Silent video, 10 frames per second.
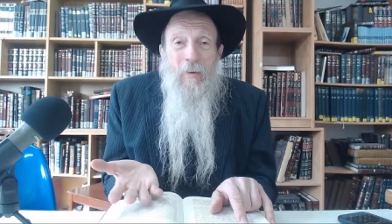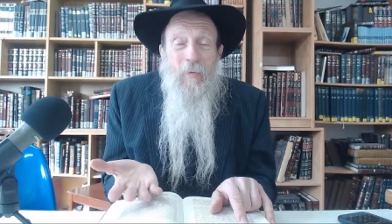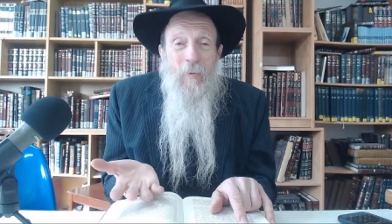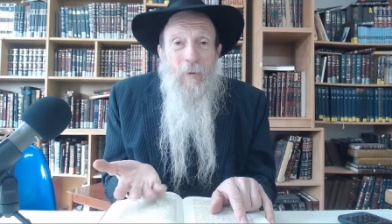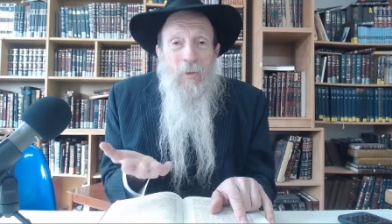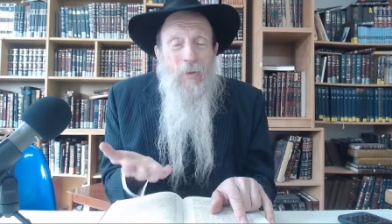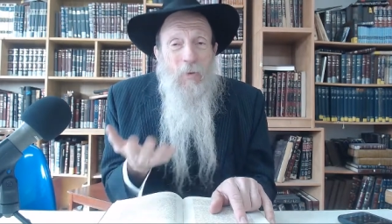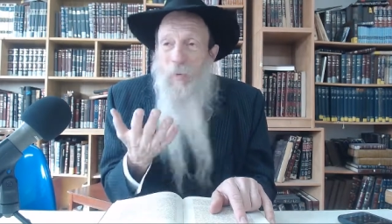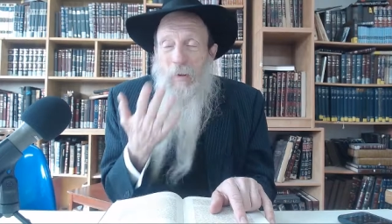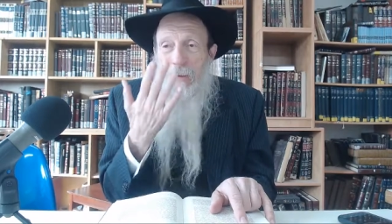What is this?
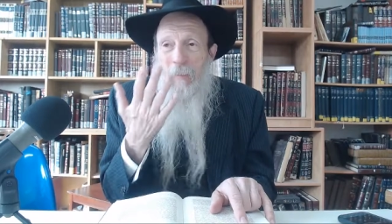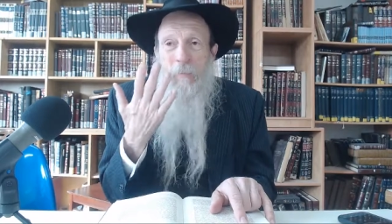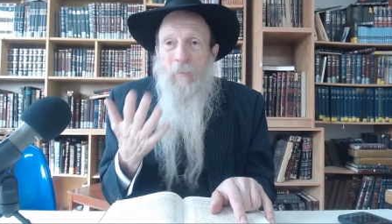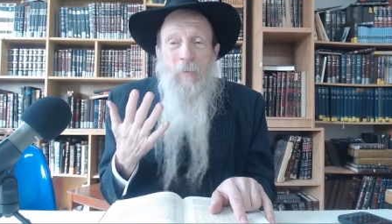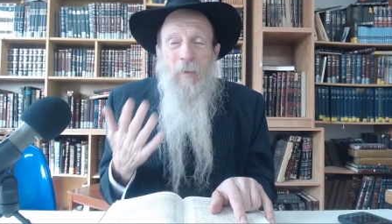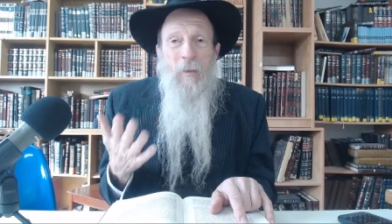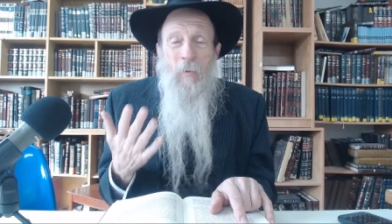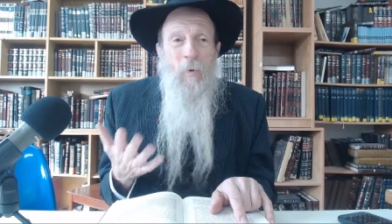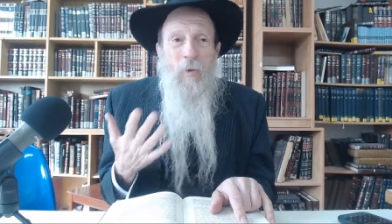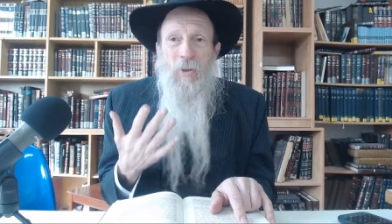What,
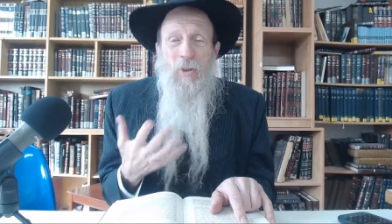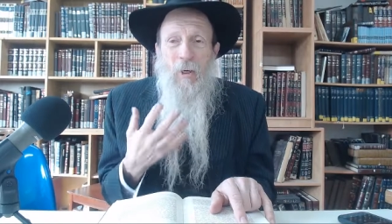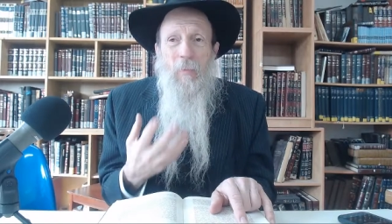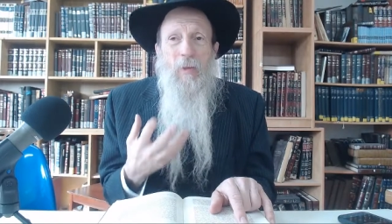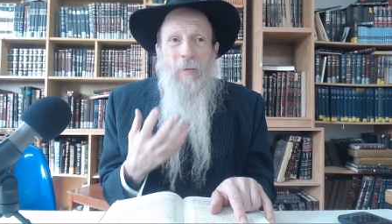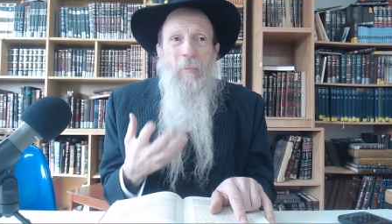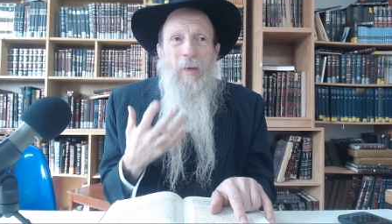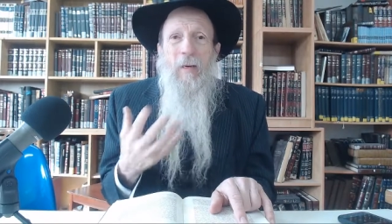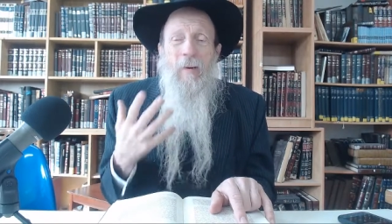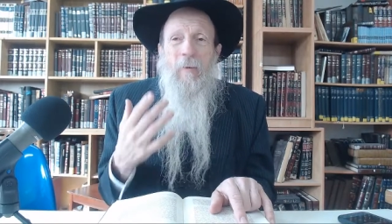what is the subject
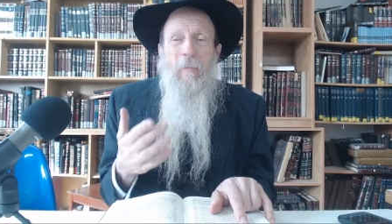matter?